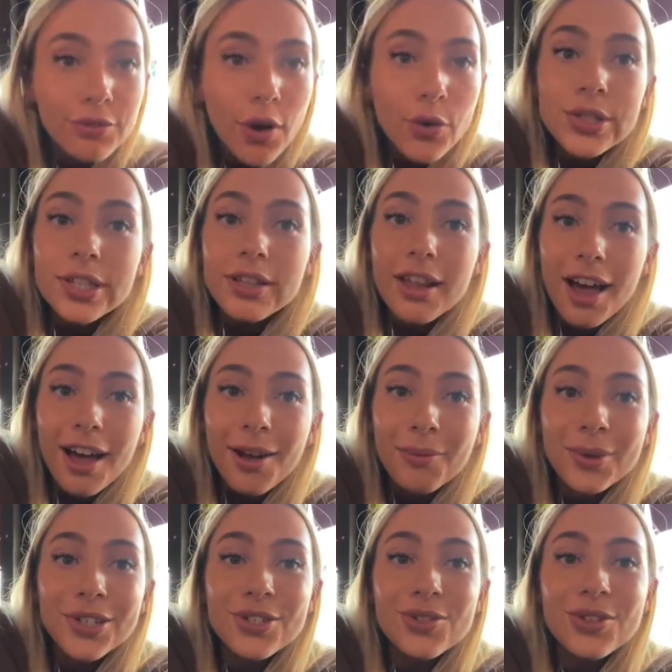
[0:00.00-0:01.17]
false alarm.
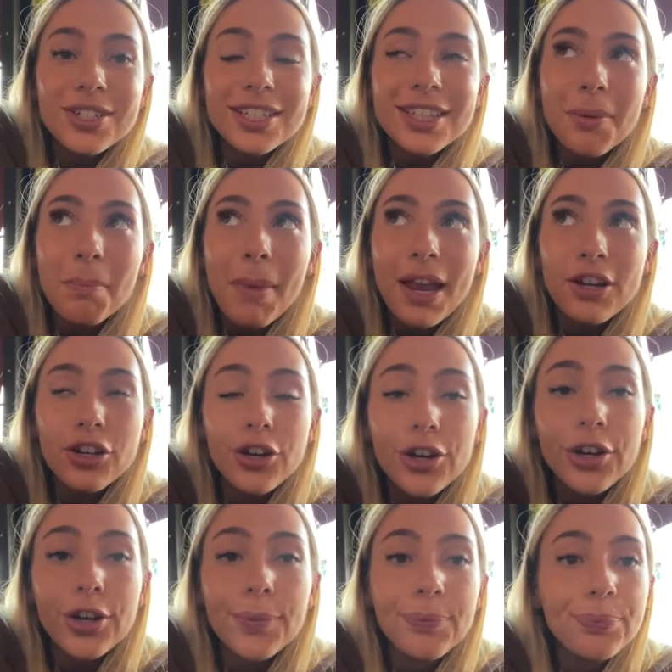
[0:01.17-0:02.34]
We just looked at the
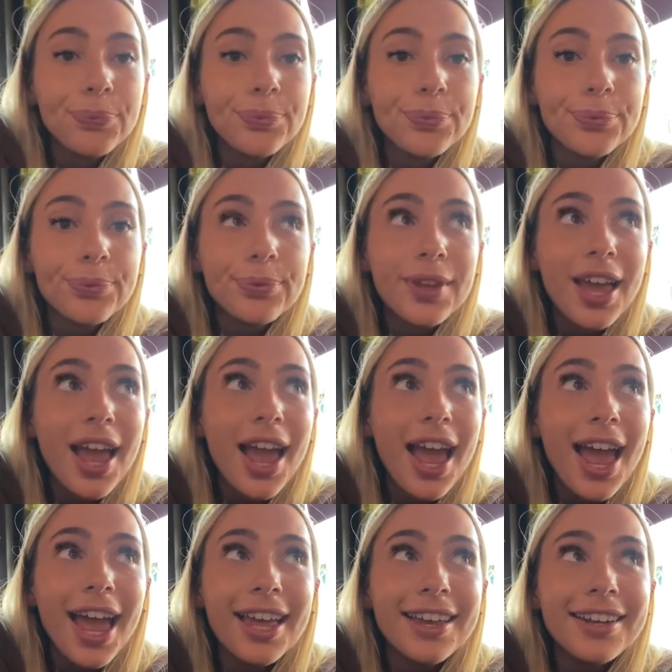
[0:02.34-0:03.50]
menu
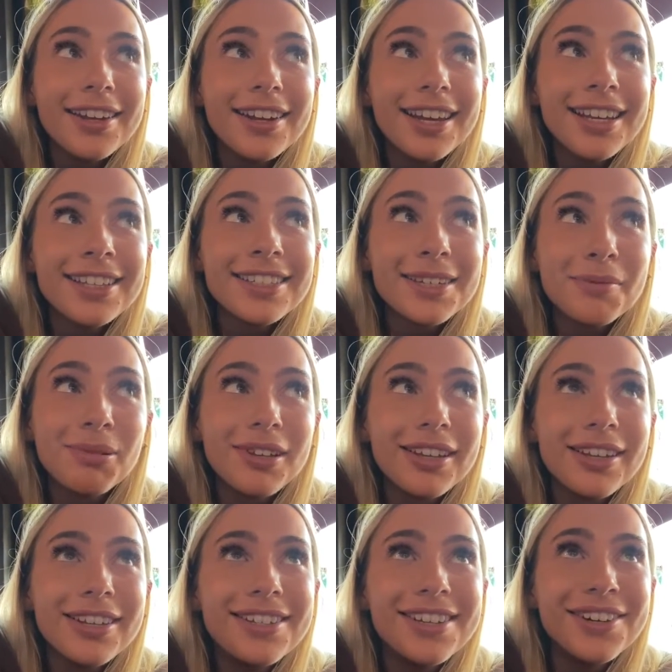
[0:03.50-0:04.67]
and it's
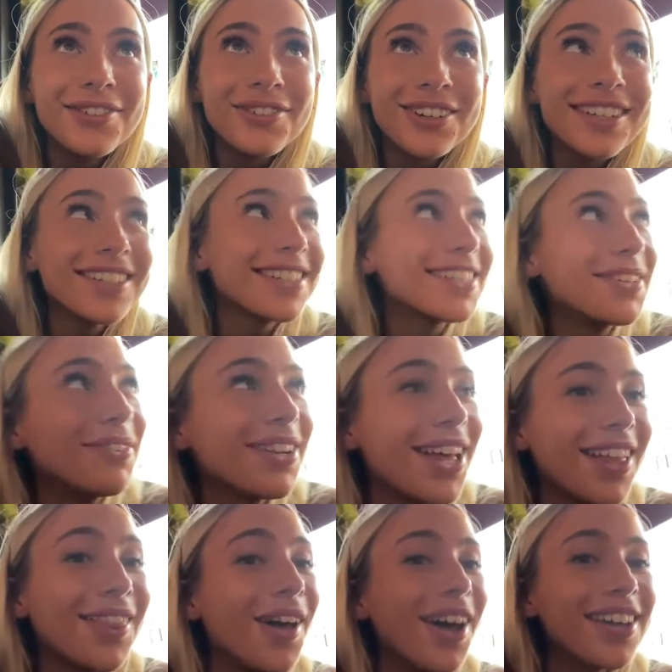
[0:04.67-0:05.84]
completely different from my
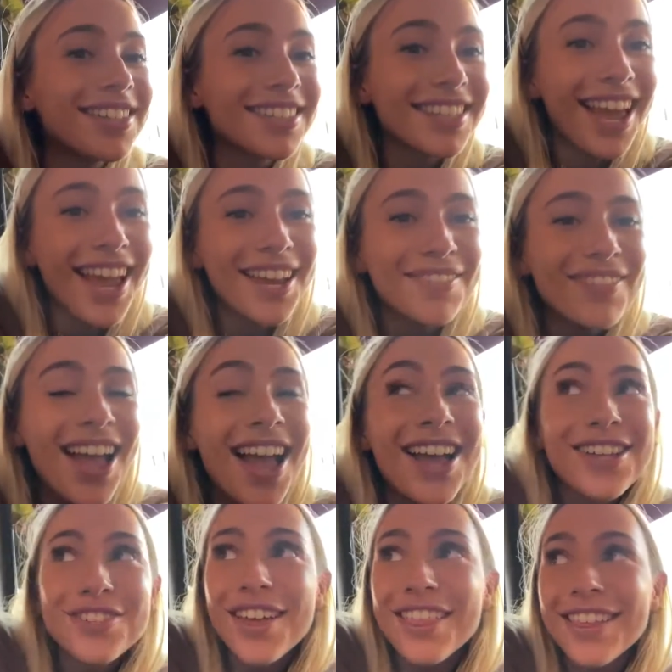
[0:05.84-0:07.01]
last day.
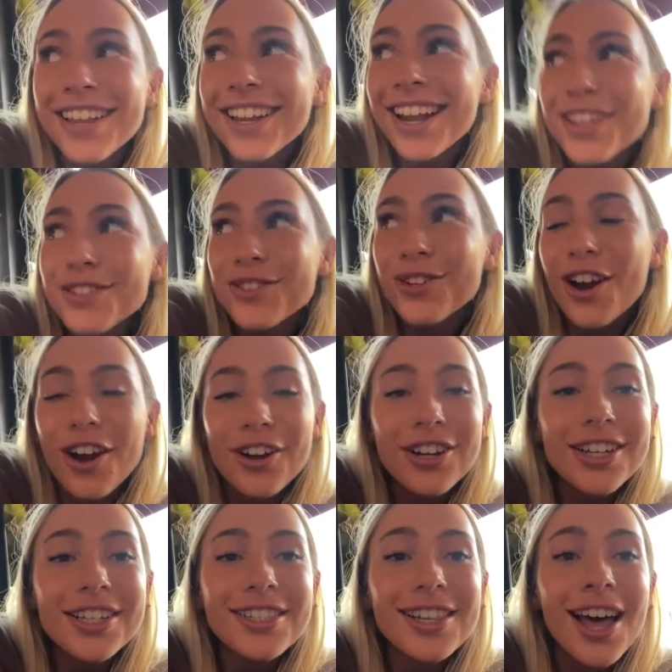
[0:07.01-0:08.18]
So I think it has new
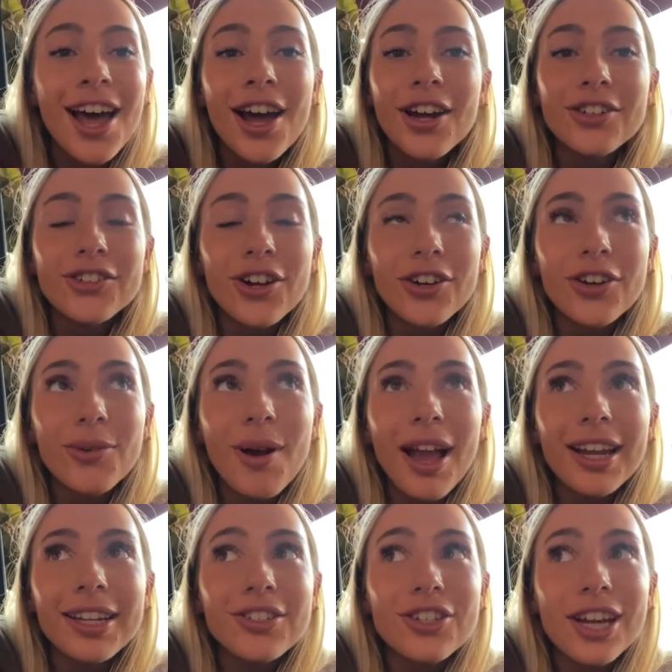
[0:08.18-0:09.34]
owners. Don't know why I
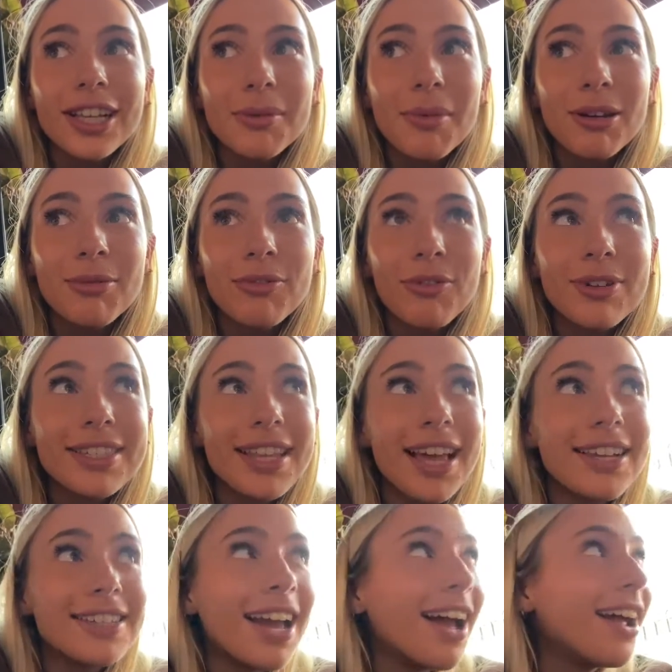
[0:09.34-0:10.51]
didn't check the menu before we
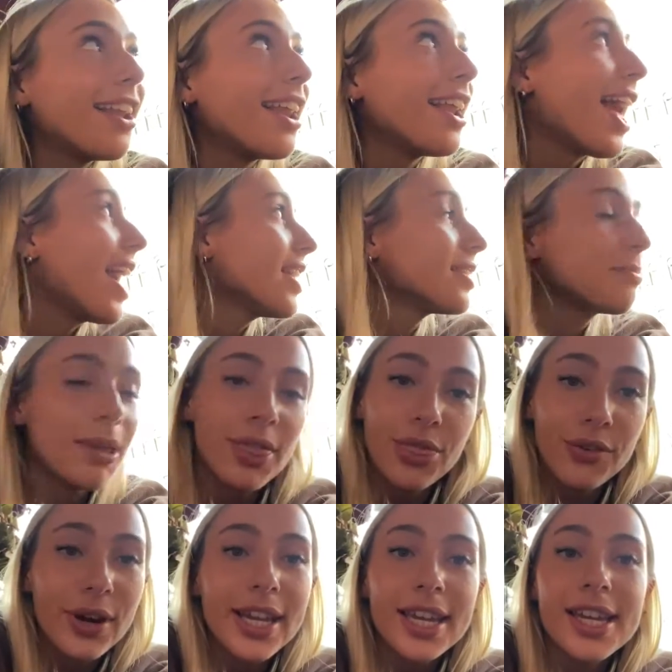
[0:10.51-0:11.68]
sat down. And it has been
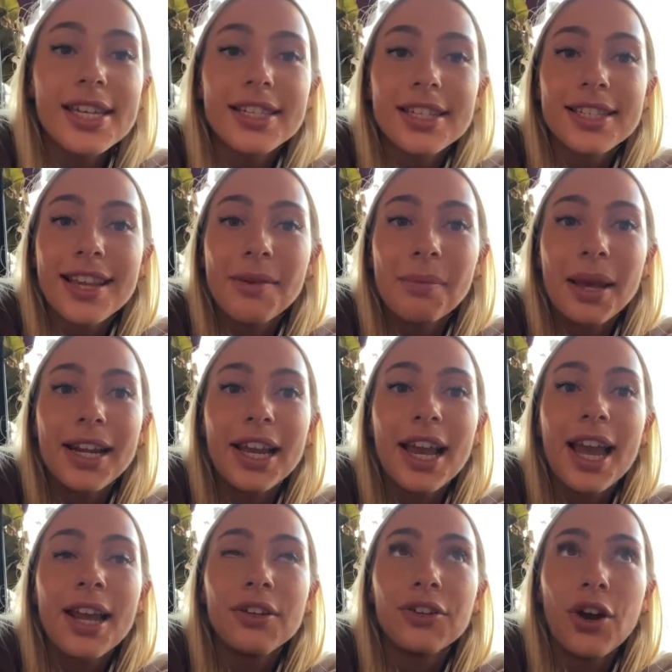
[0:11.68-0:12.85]
3 years since I've been here
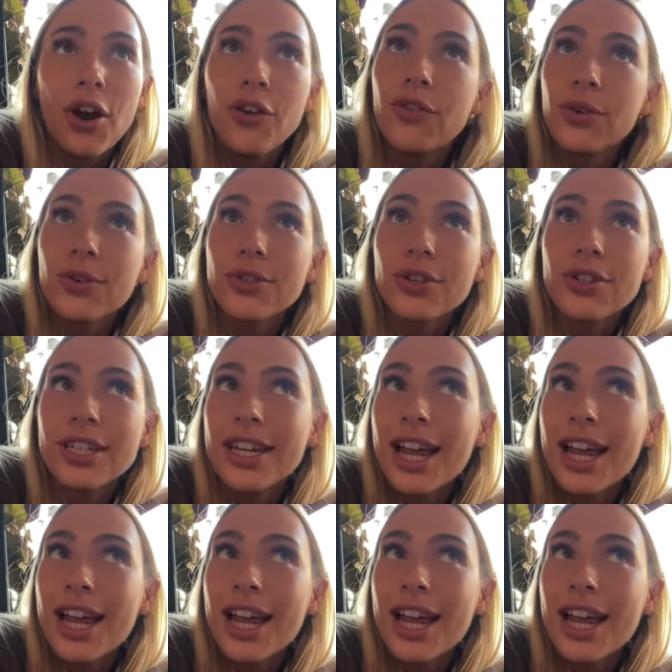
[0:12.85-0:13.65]
and COVID also did